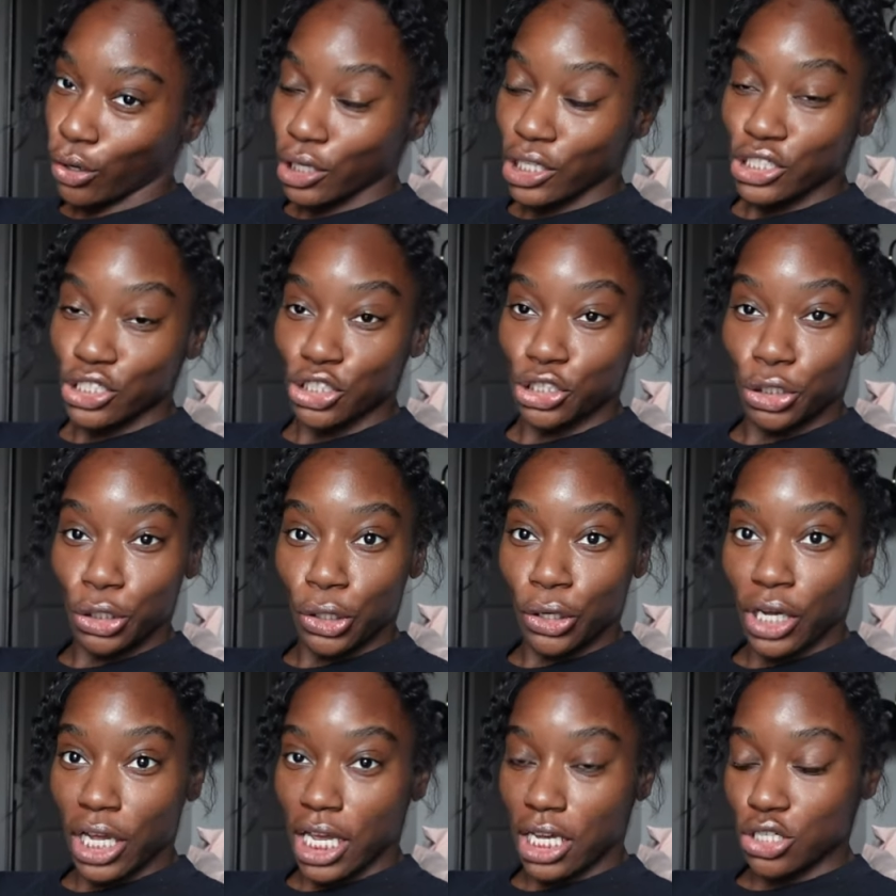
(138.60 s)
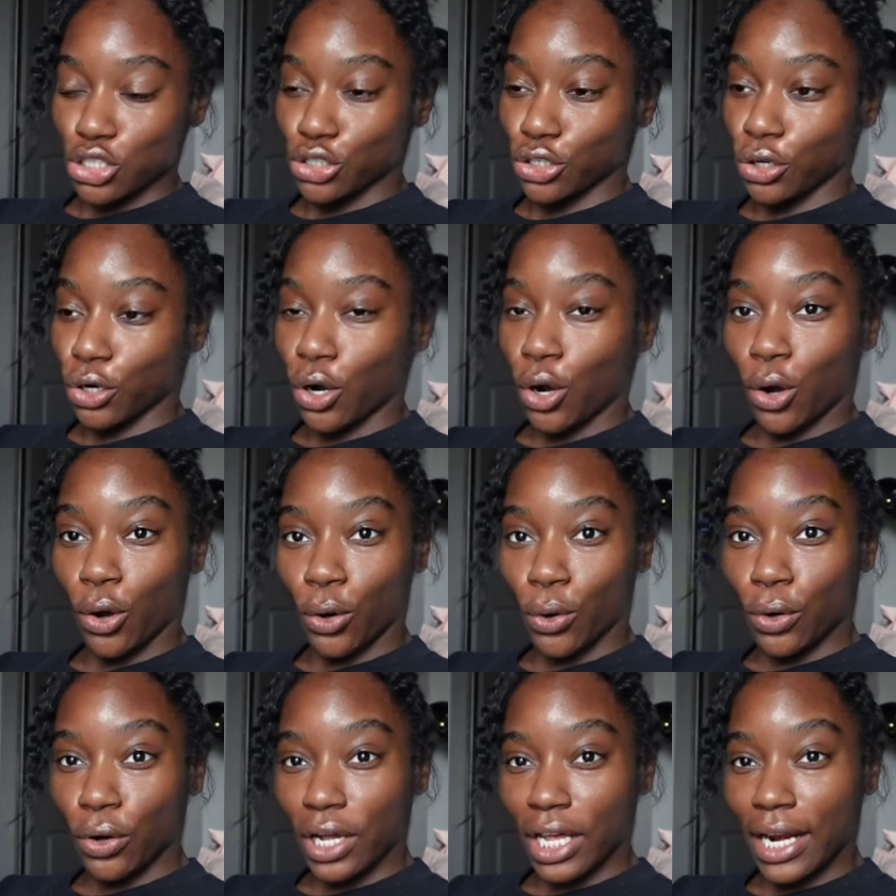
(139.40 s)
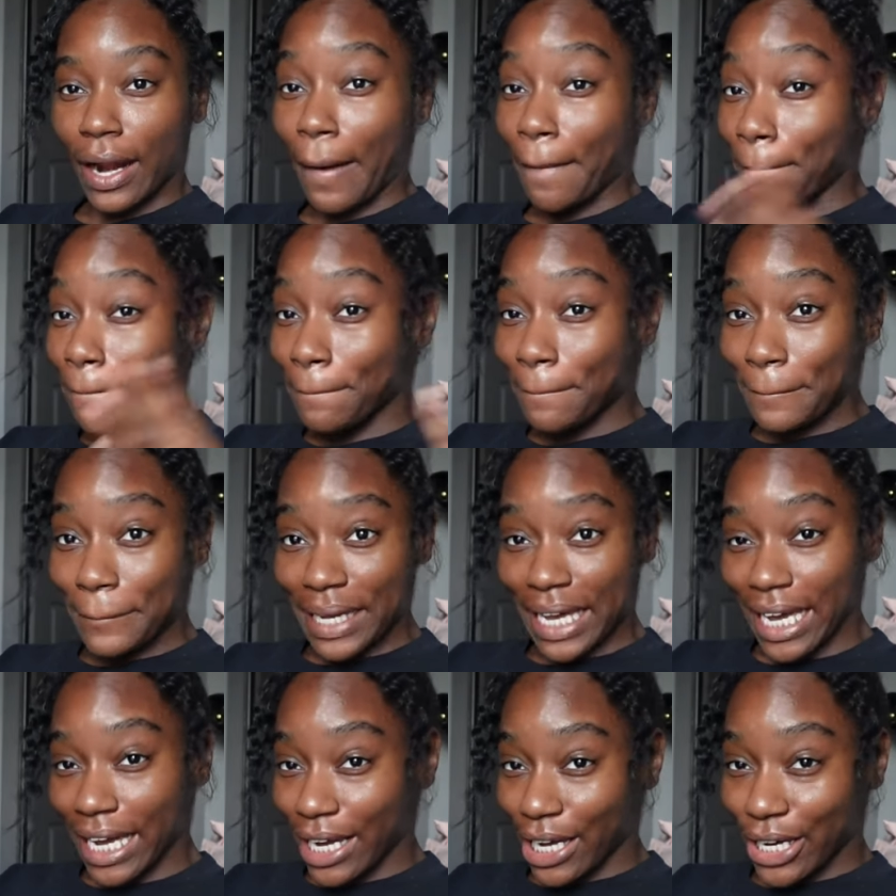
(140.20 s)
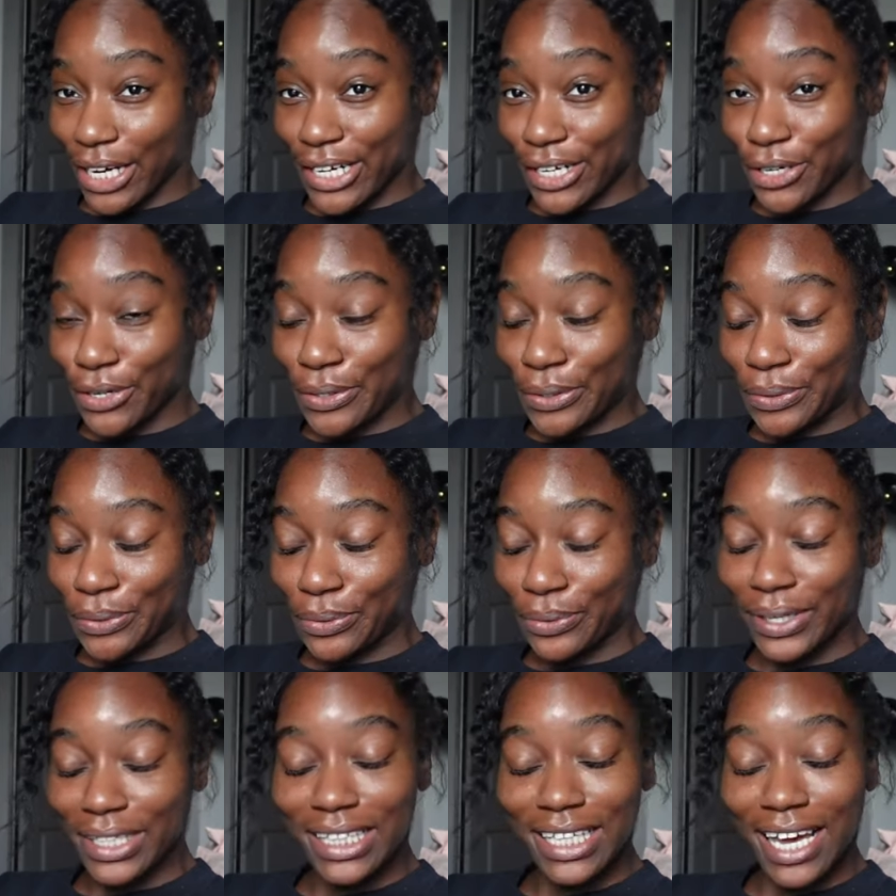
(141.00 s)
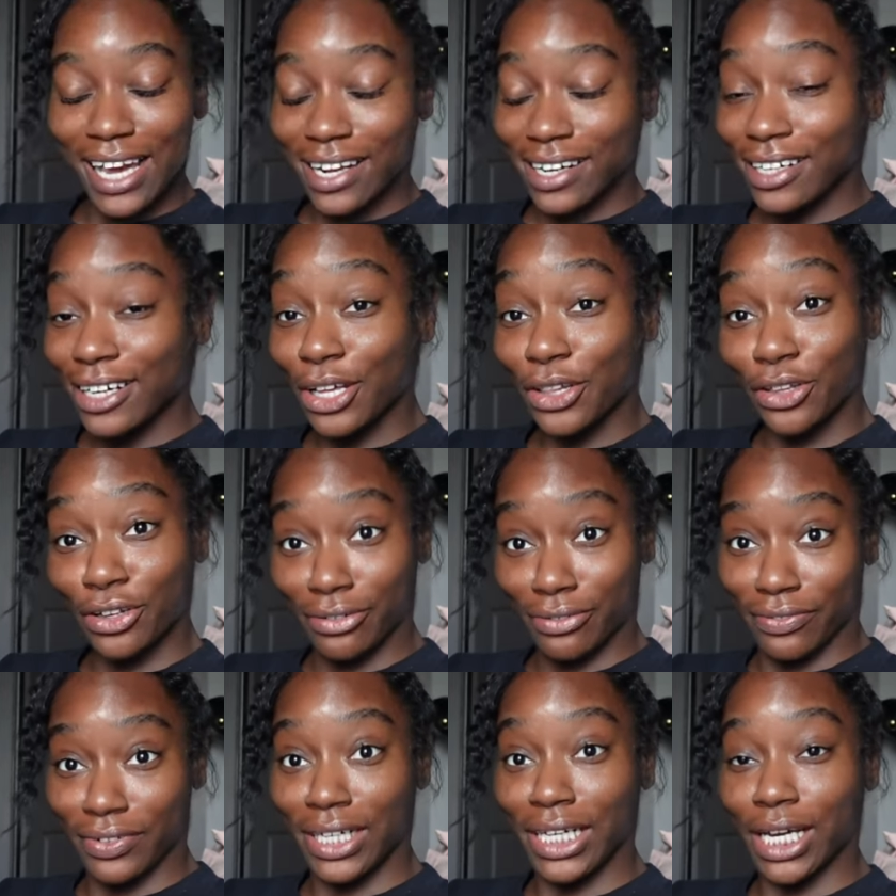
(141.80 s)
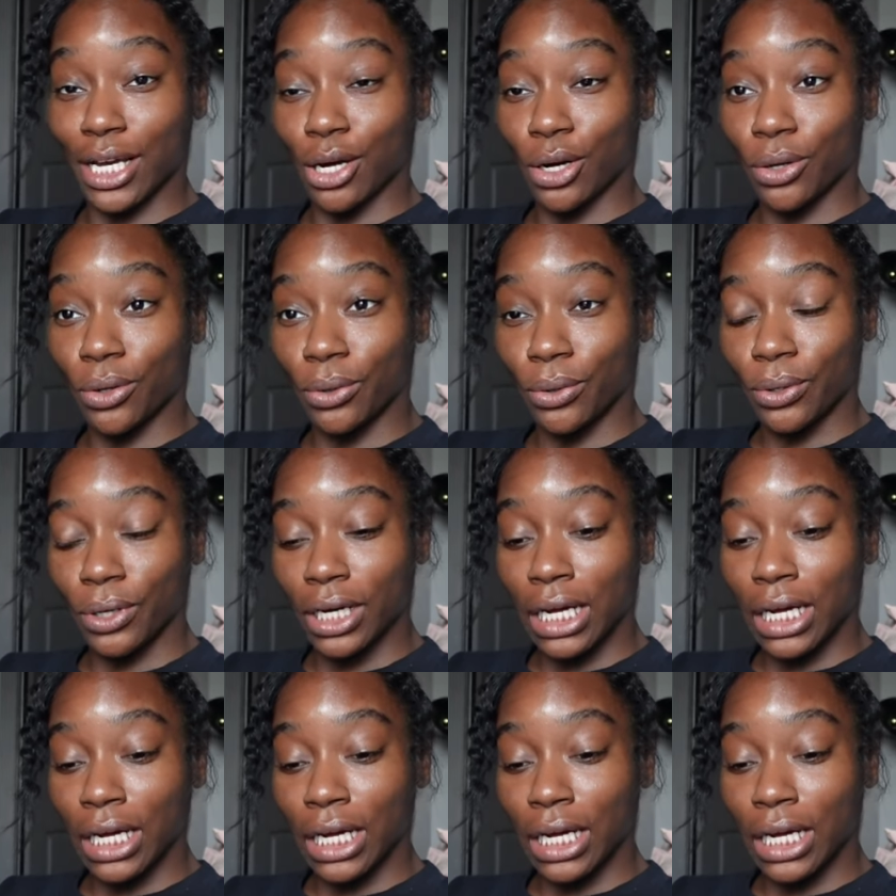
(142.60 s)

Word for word: It's your girl H Nicole, and I'm back with another video.